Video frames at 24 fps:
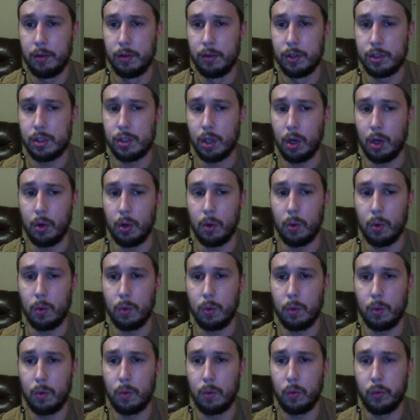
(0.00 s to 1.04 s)
So
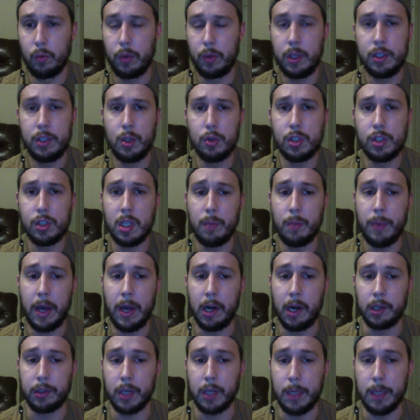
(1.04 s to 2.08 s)
he's usually a
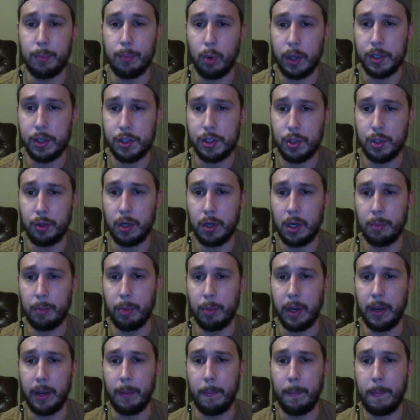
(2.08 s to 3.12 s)
better 3-point shooter,
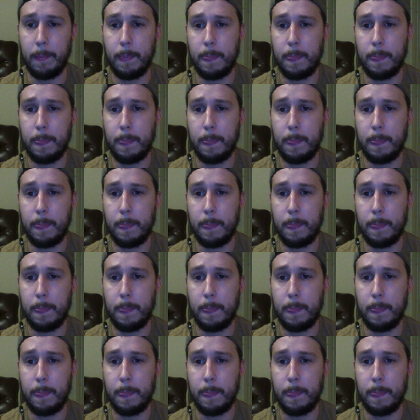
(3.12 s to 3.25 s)
but